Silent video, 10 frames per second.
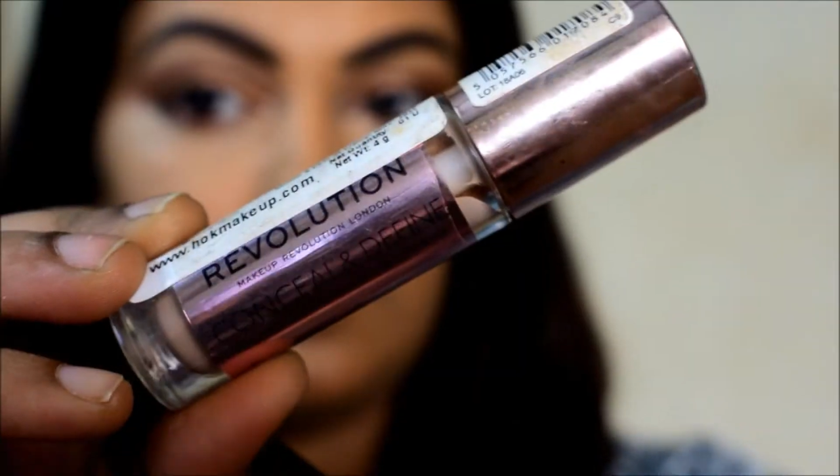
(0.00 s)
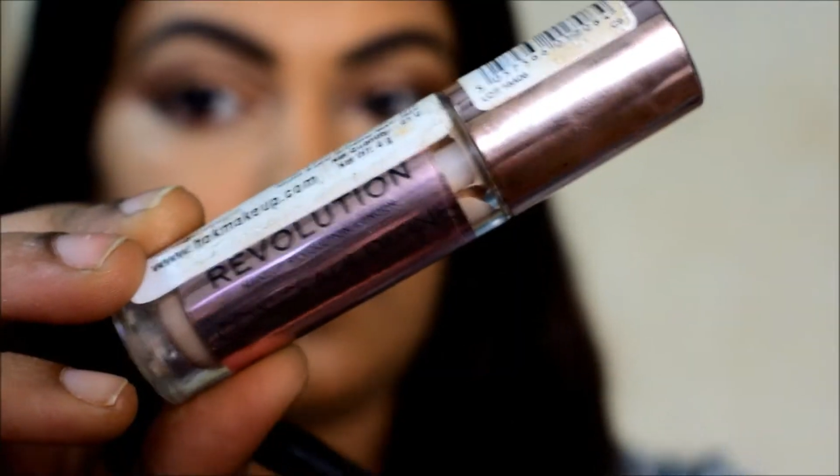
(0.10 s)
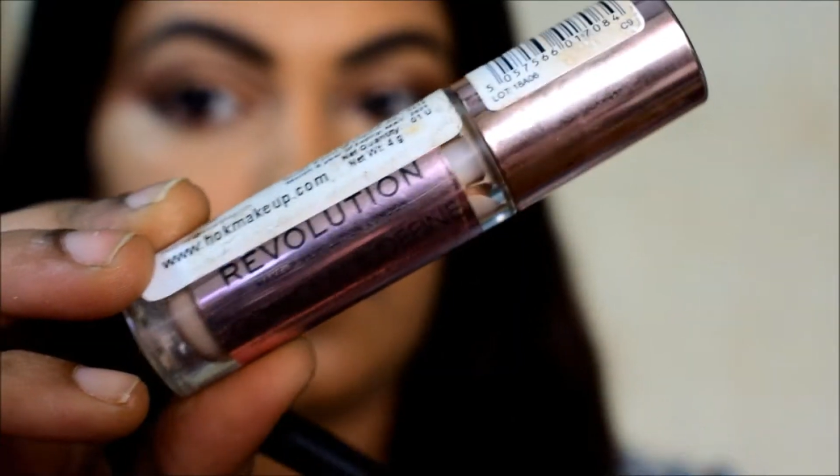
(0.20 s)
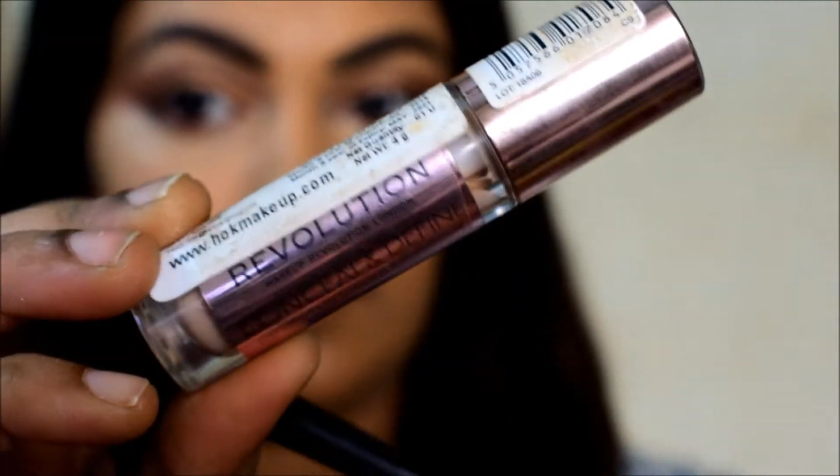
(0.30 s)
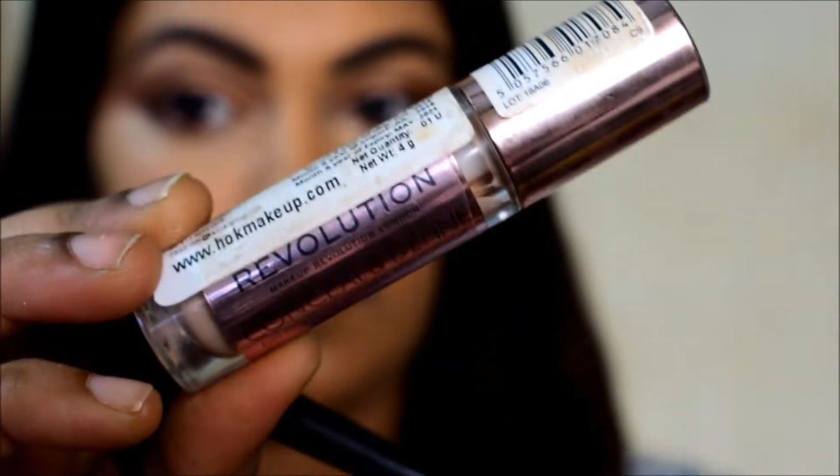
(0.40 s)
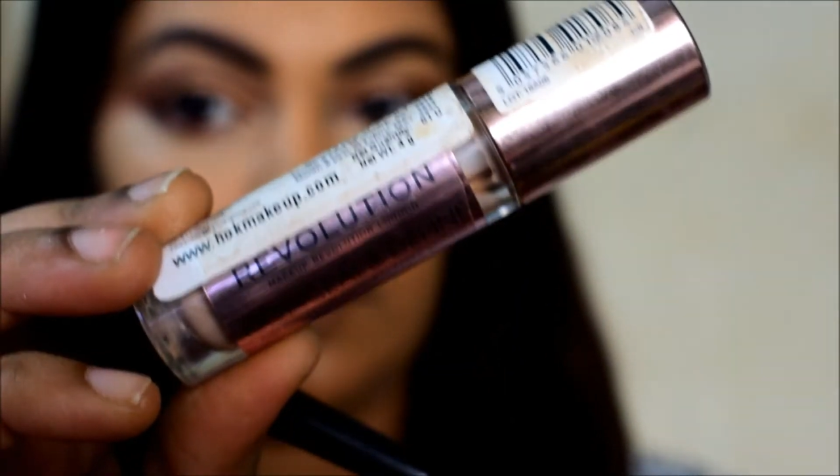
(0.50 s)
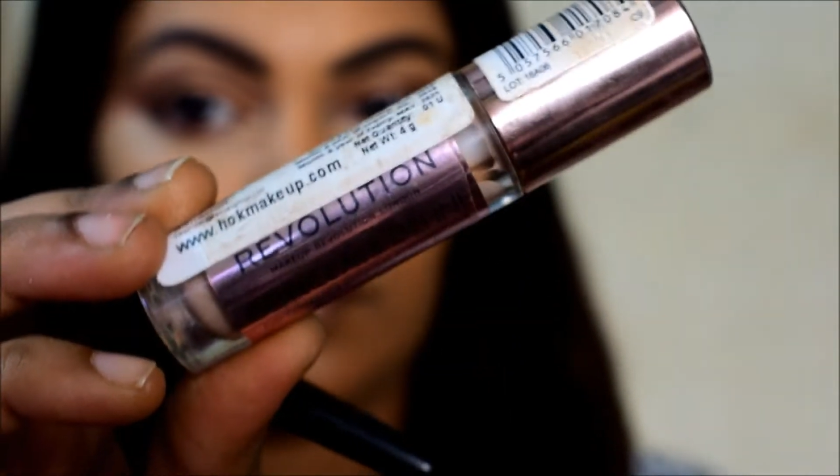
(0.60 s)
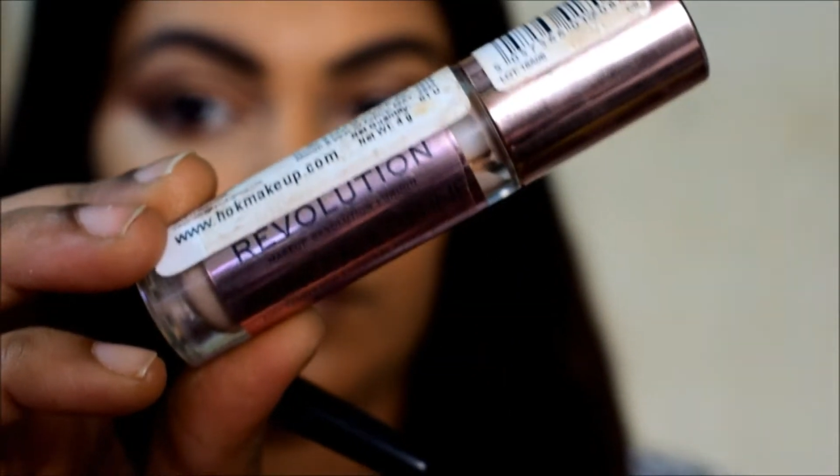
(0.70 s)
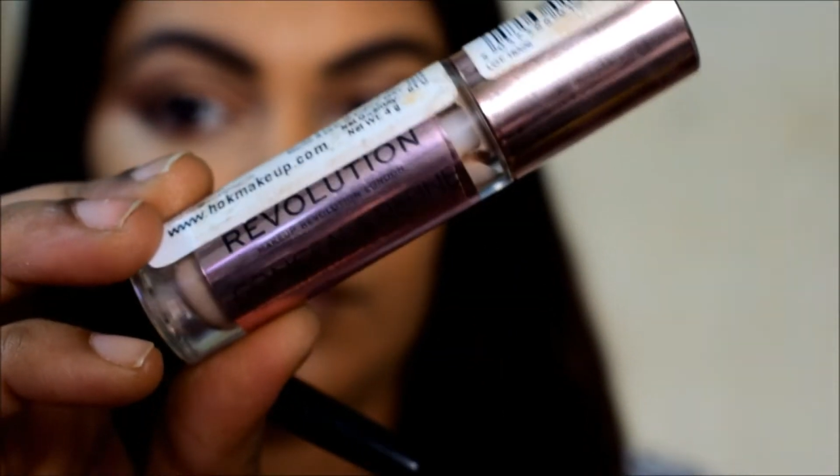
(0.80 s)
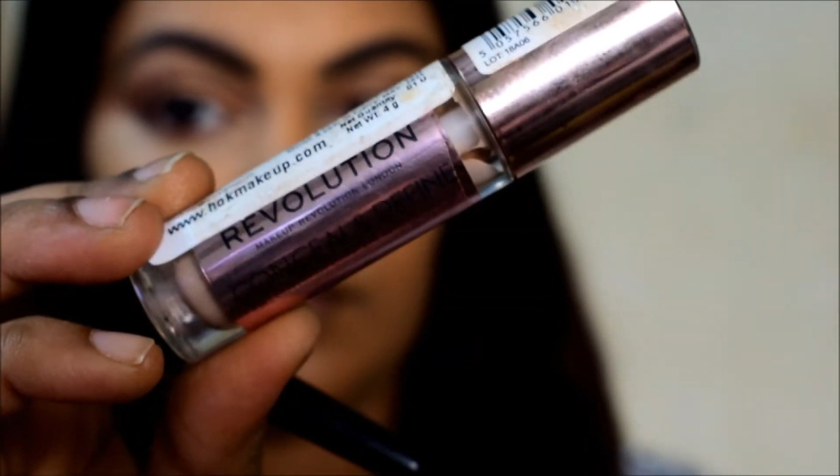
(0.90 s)
lighter
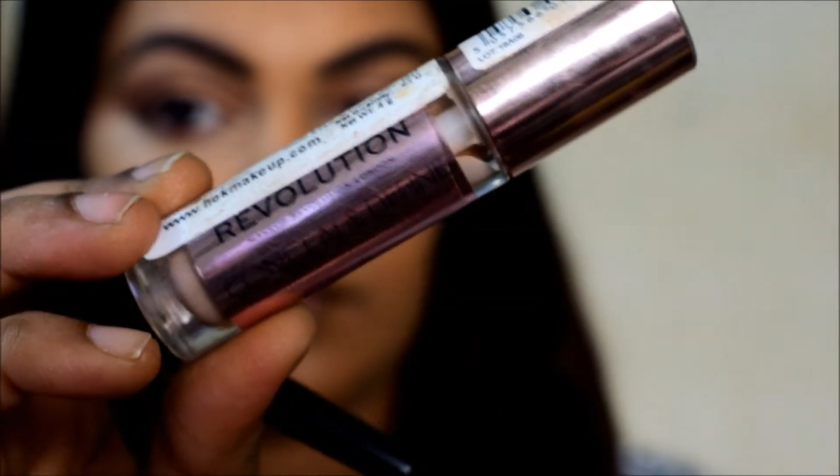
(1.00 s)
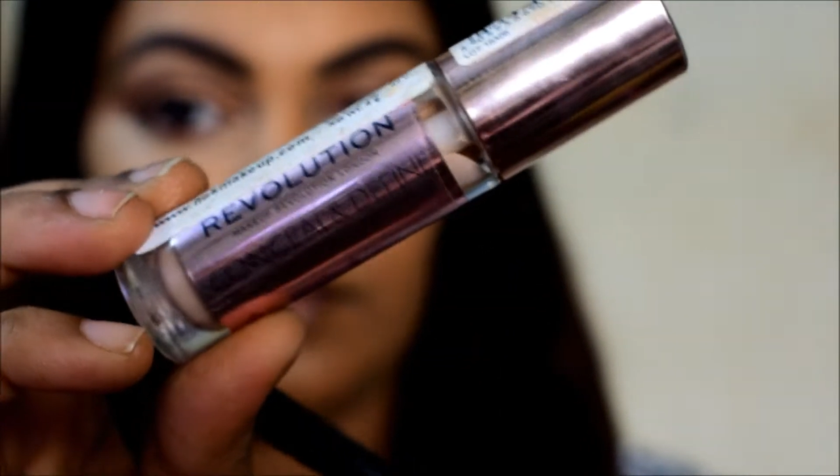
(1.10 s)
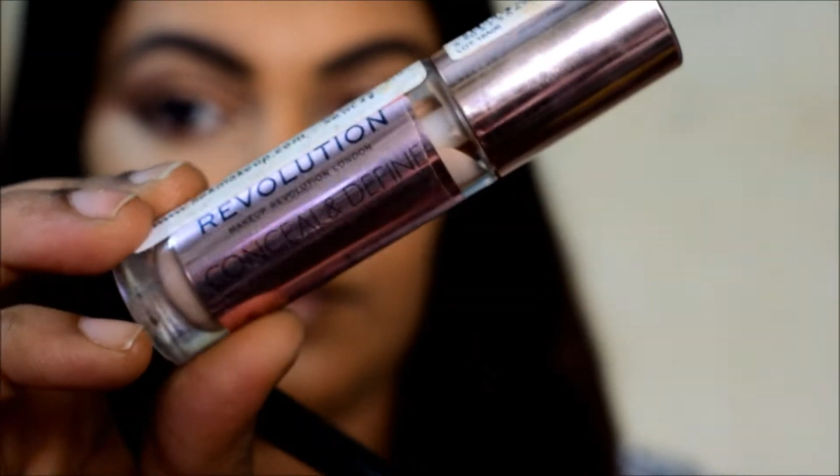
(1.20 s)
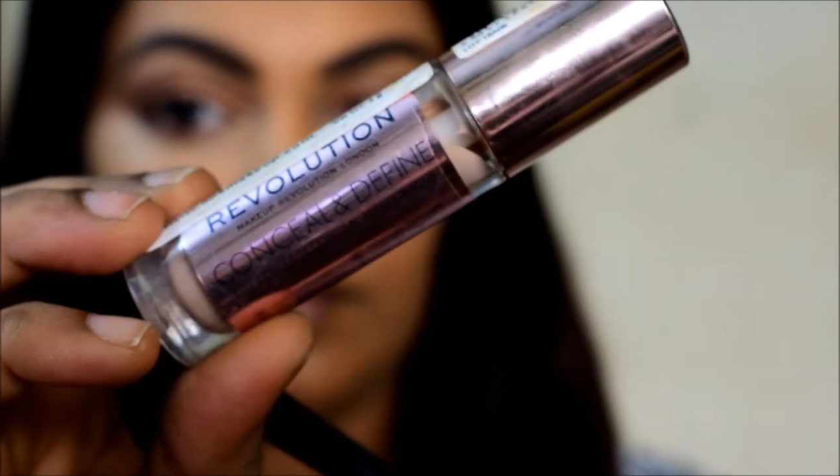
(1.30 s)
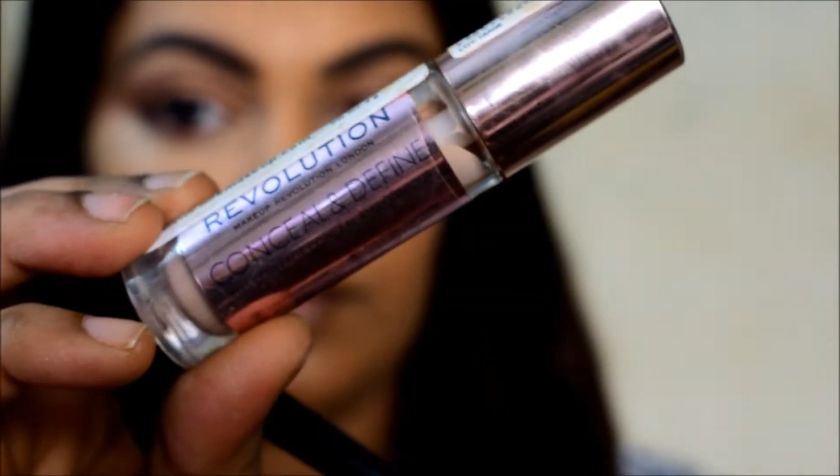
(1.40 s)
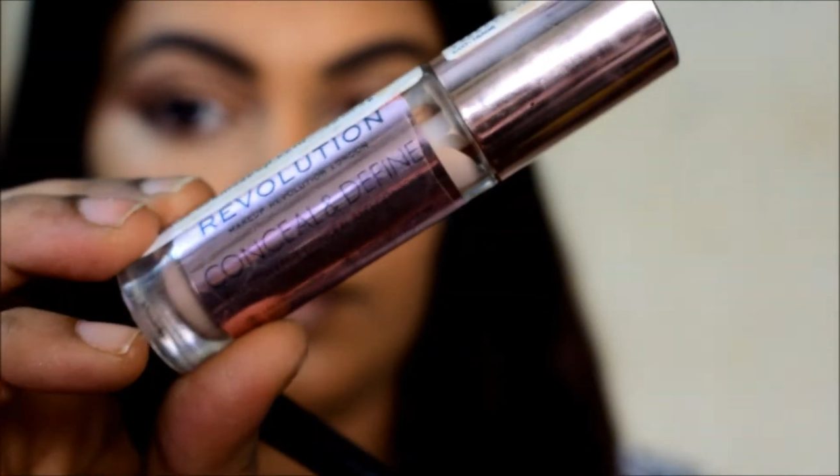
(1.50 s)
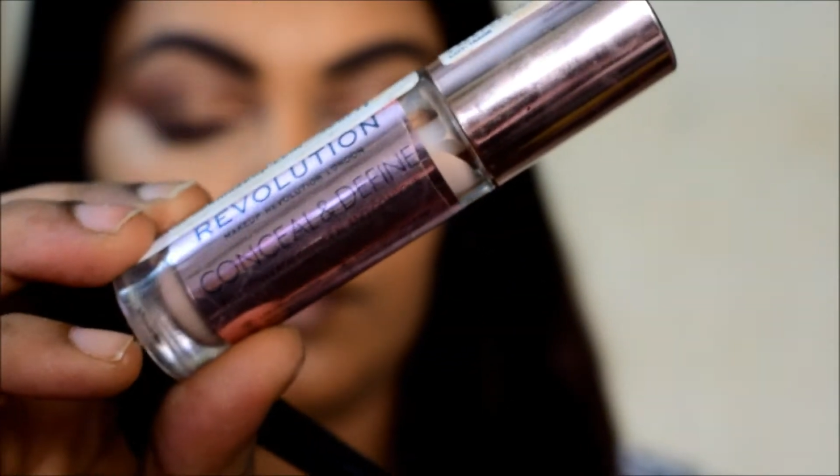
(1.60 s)
concealer to highlight